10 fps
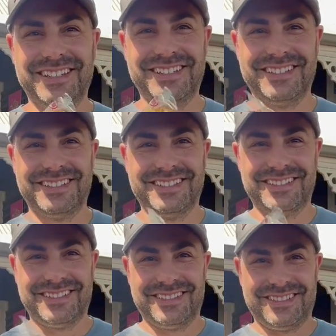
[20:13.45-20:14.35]
Oh,
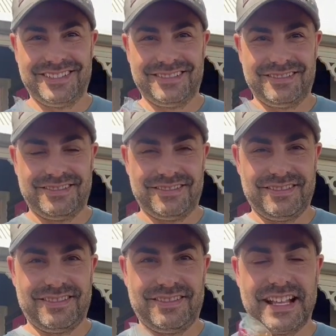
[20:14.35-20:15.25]
cool. What else did you
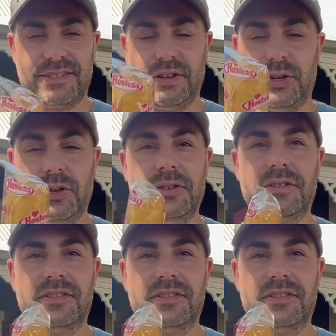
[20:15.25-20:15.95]
get? That's for you.